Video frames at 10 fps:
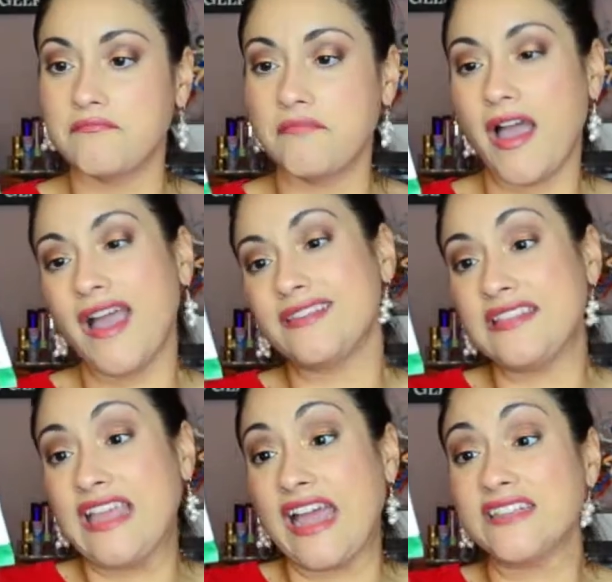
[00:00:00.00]
I
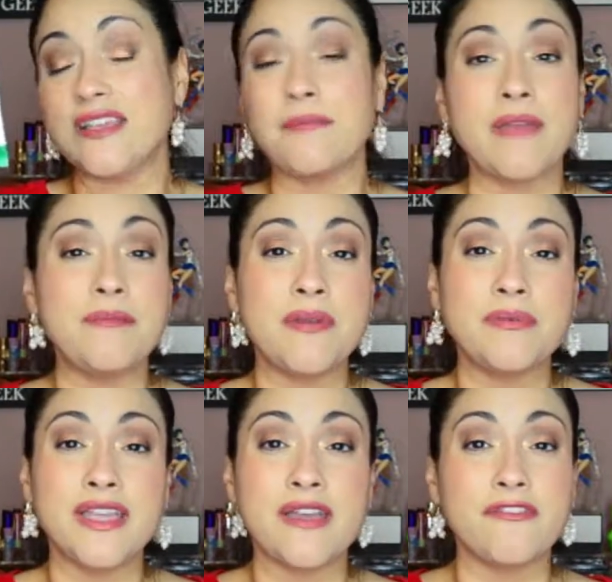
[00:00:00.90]
guess I might be able
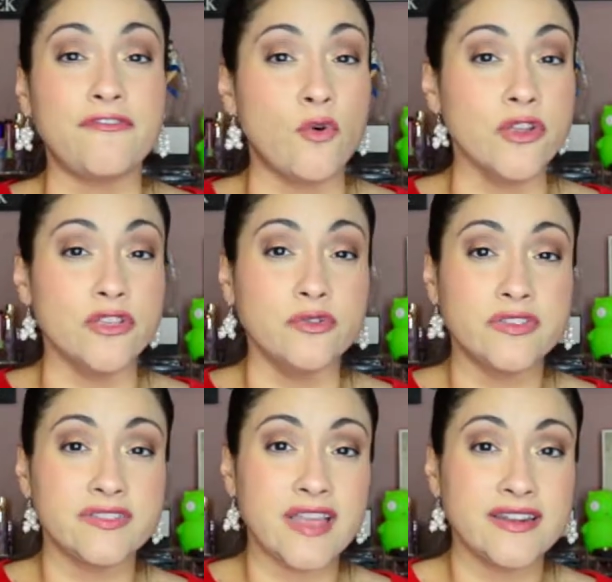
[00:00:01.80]
to get 4
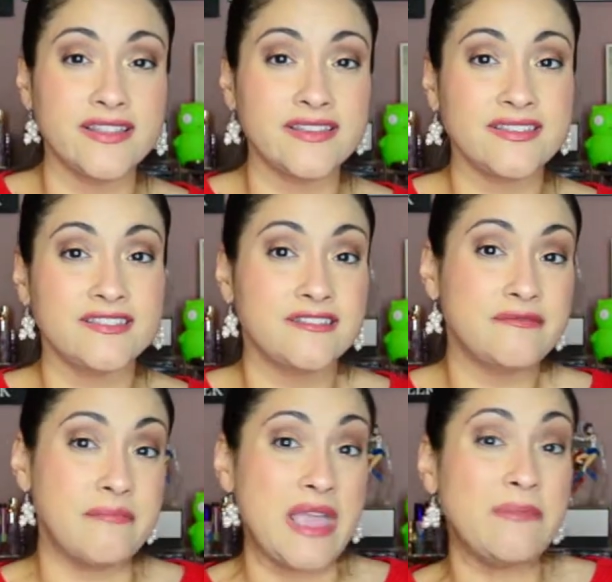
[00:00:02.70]
uses out of this,
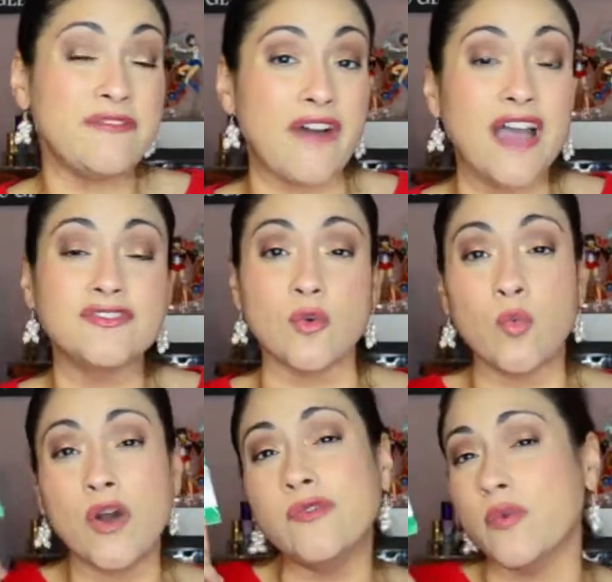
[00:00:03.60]
maybe 5, so
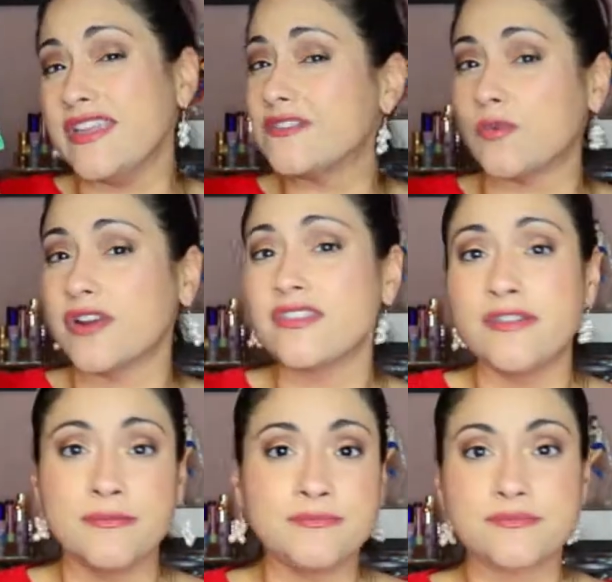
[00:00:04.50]
1 week's worth.
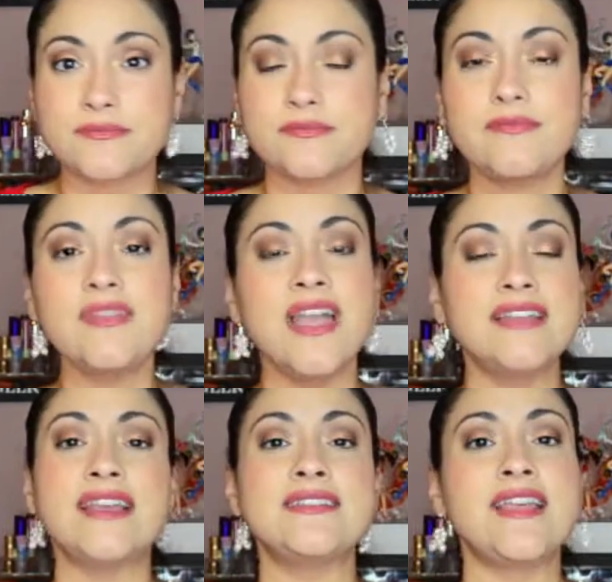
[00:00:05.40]

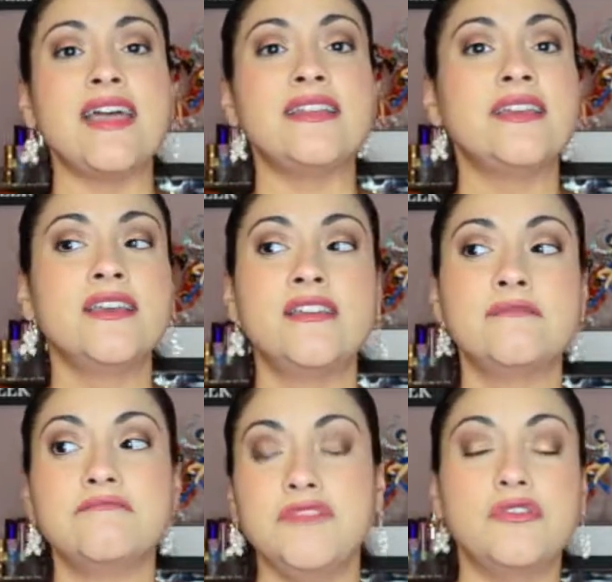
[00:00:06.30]
As I said,
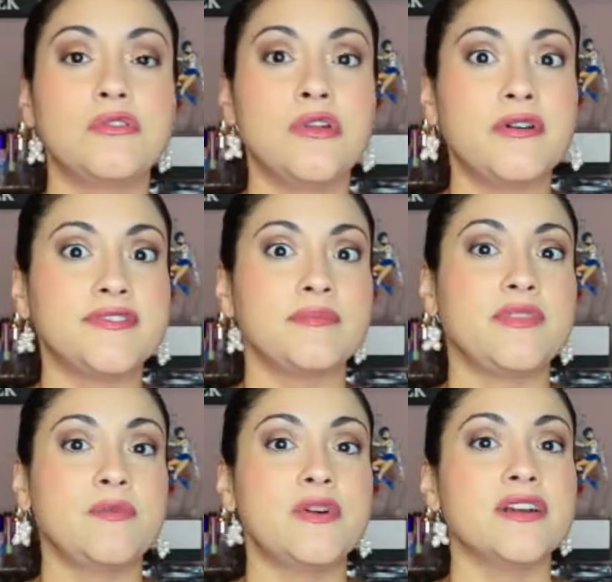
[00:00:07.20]
you don't know if
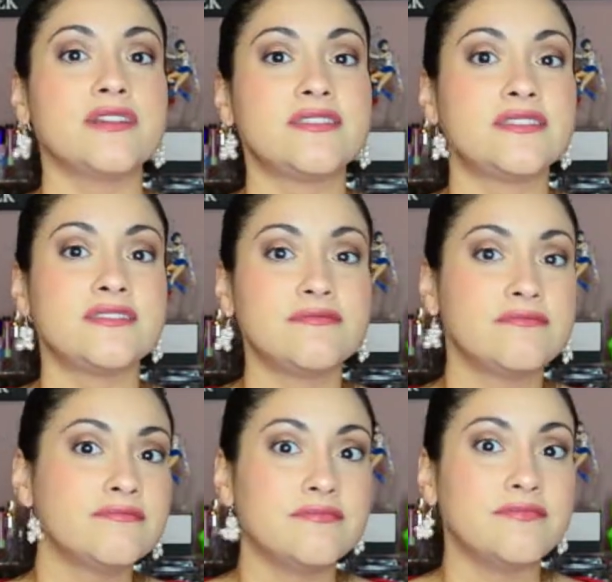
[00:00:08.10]
something works
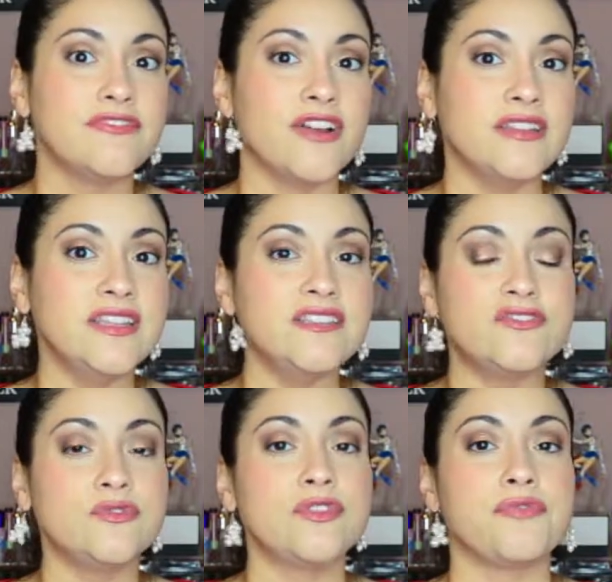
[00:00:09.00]
for at least
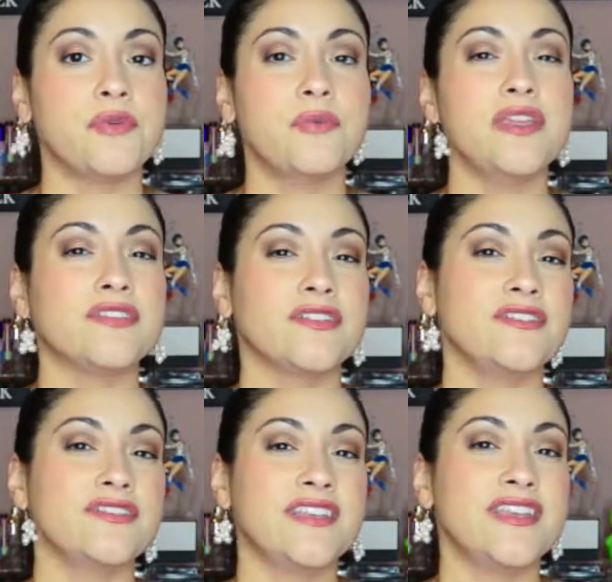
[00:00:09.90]
2 to 3 weeks on
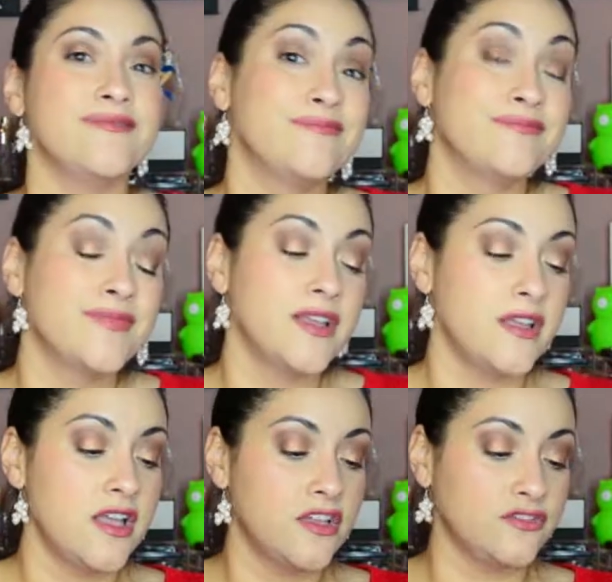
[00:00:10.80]
your skin.
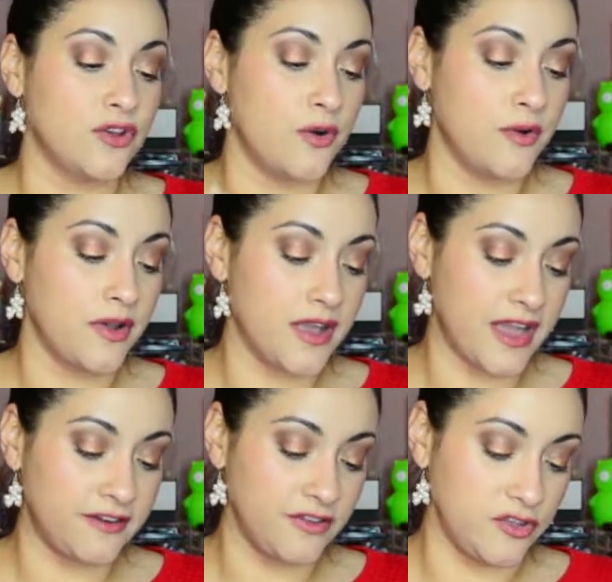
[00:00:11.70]
So
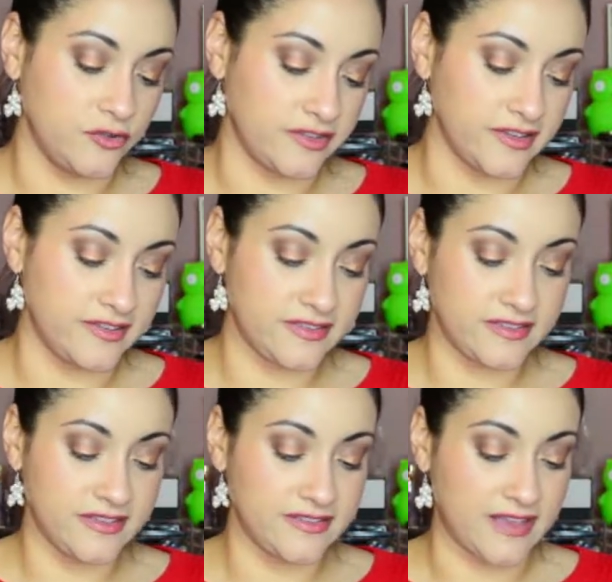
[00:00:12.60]
kind of a
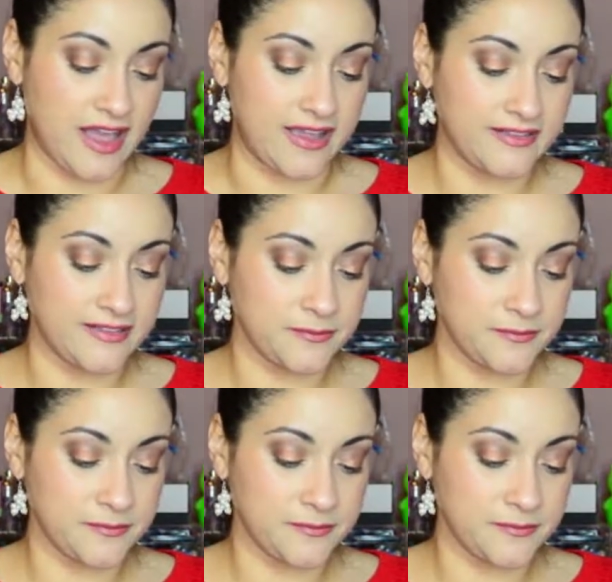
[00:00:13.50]
useless size.